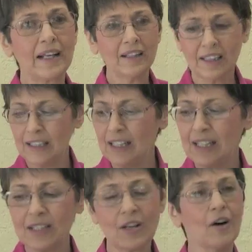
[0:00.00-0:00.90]

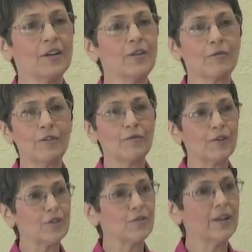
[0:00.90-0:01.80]
Cleanies on your
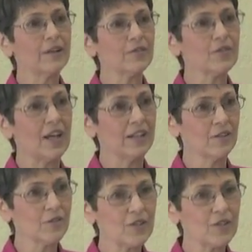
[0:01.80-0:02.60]
refrigerators and your